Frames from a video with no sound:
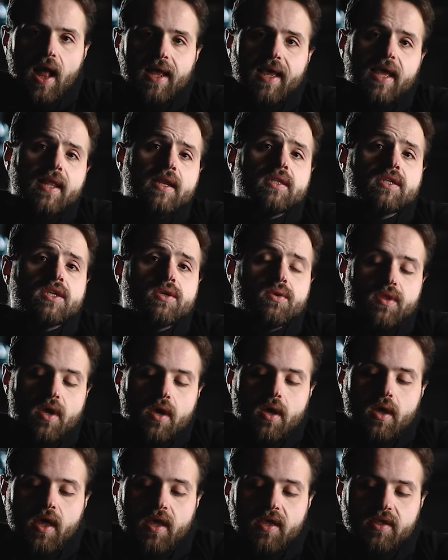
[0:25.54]
I'll get into
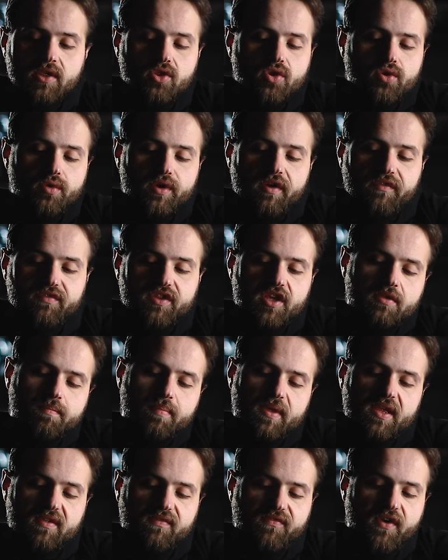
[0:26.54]
the history of this
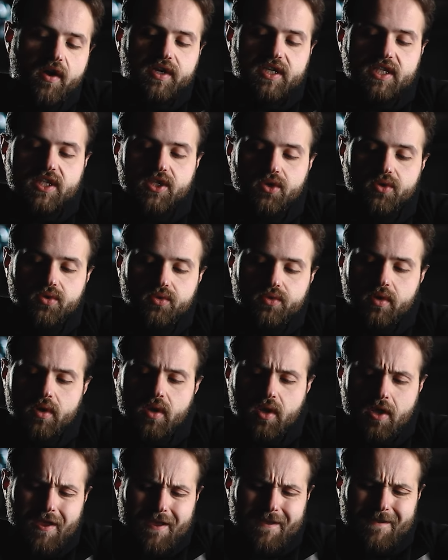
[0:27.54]
piece very soon.
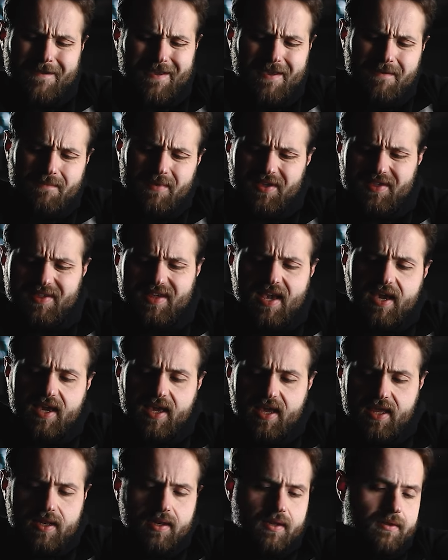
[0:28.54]
Give me a
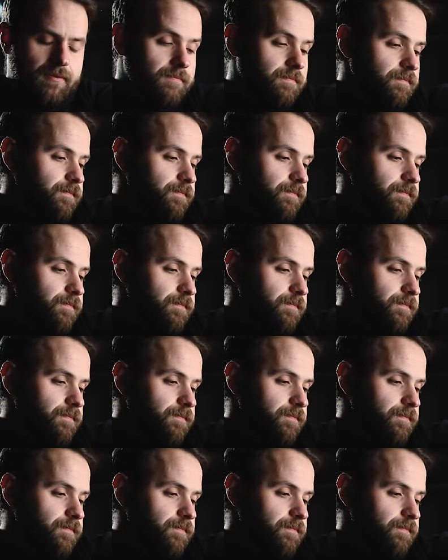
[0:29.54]
second.